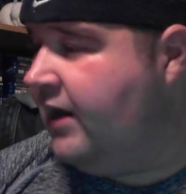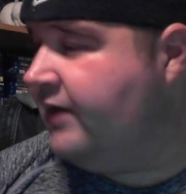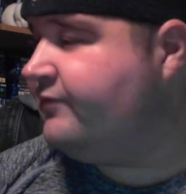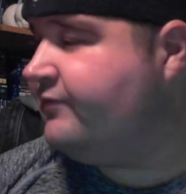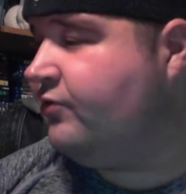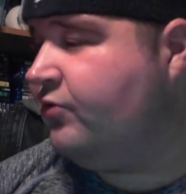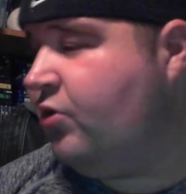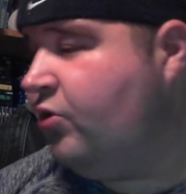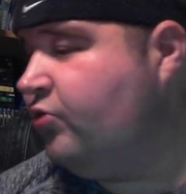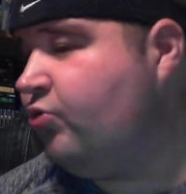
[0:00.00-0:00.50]

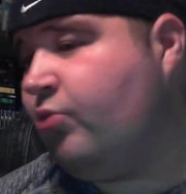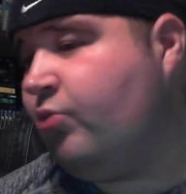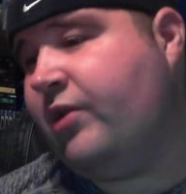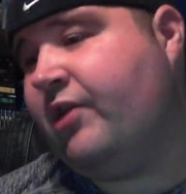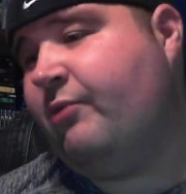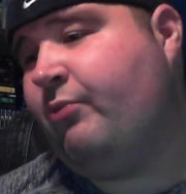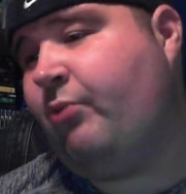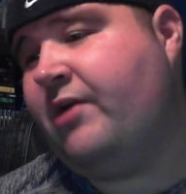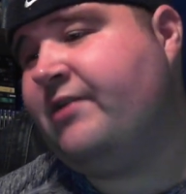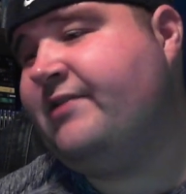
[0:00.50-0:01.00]
So those were
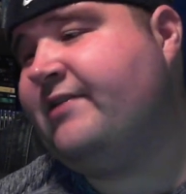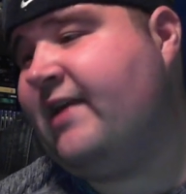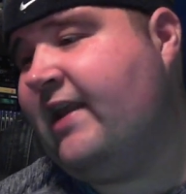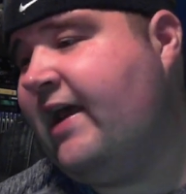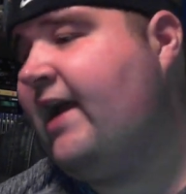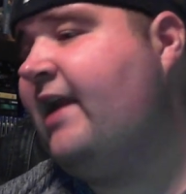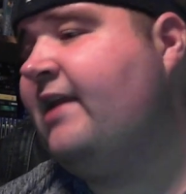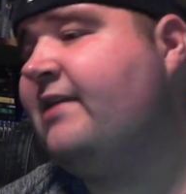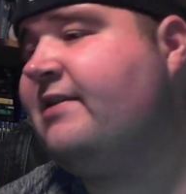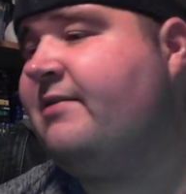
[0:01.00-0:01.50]
the ones that
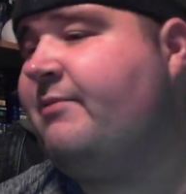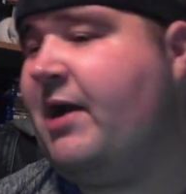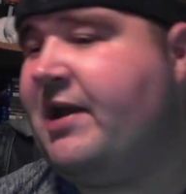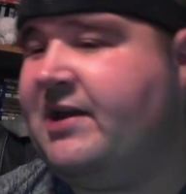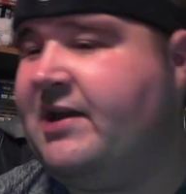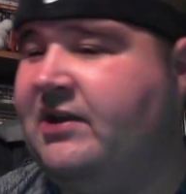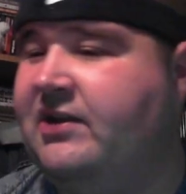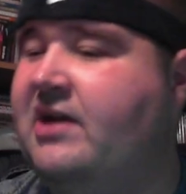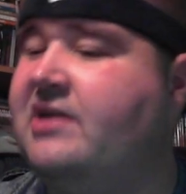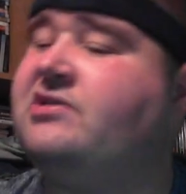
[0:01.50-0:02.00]
I added to my
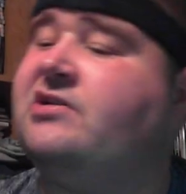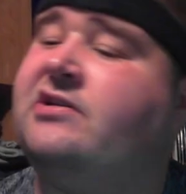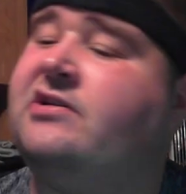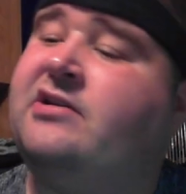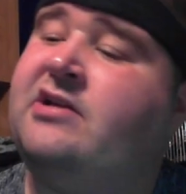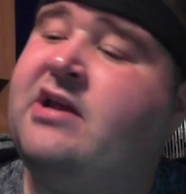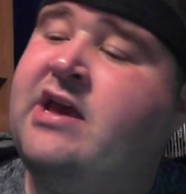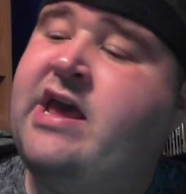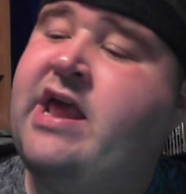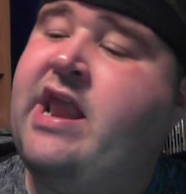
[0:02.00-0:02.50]

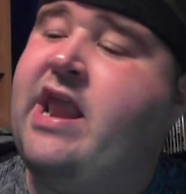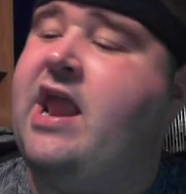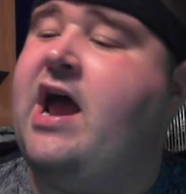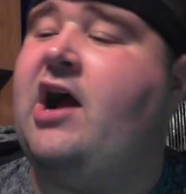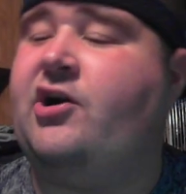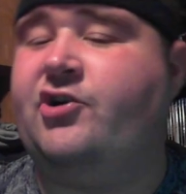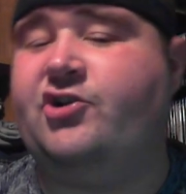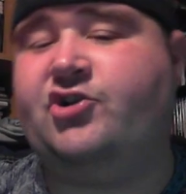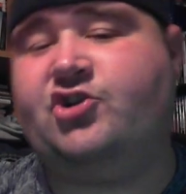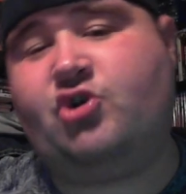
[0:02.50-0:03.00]
collection. Now
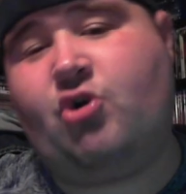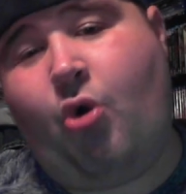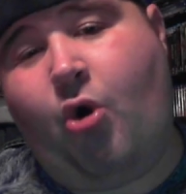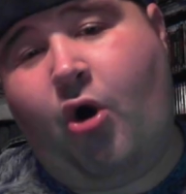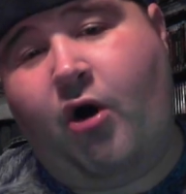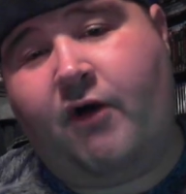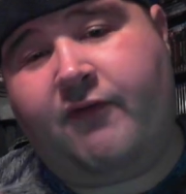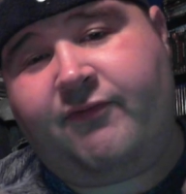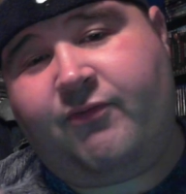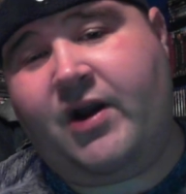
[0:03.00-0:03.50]
I'm going to
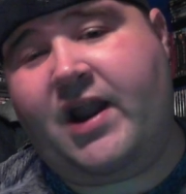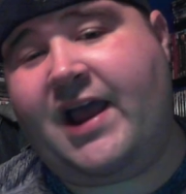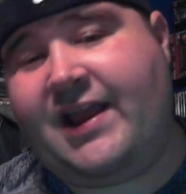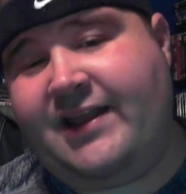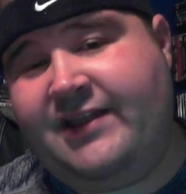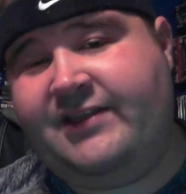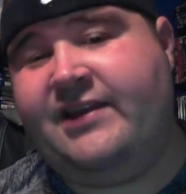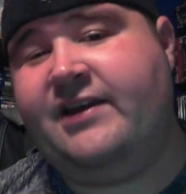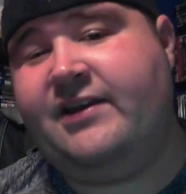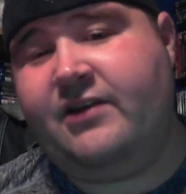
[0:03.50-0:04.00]
show off what I
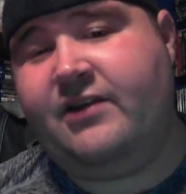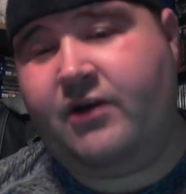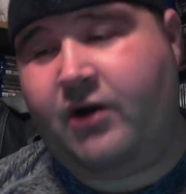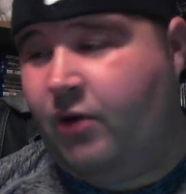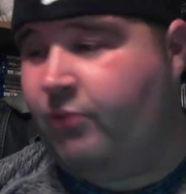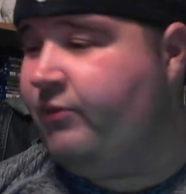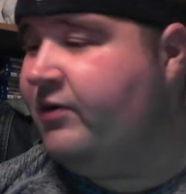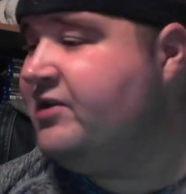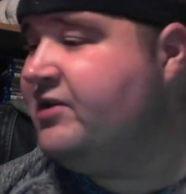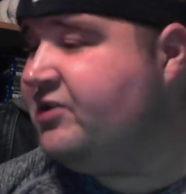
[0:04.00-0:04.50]
did
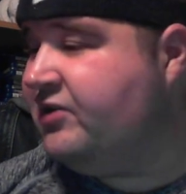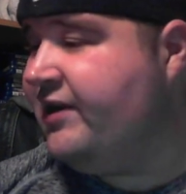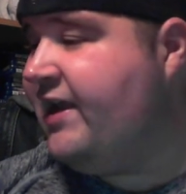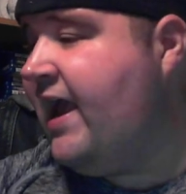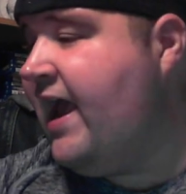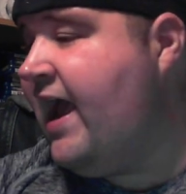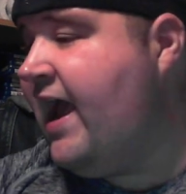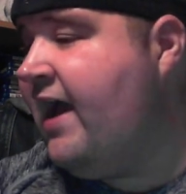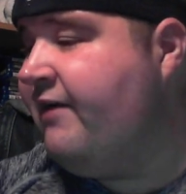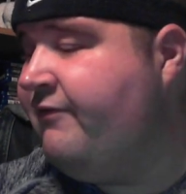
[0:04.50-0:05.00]
originally
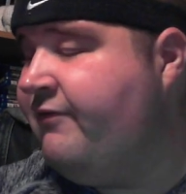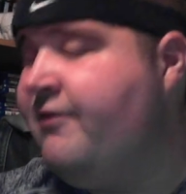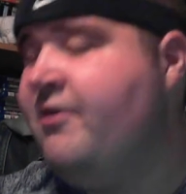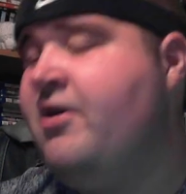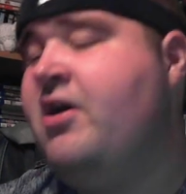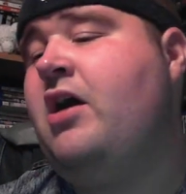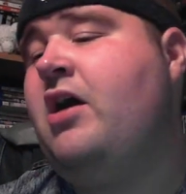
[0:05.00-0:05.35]
have.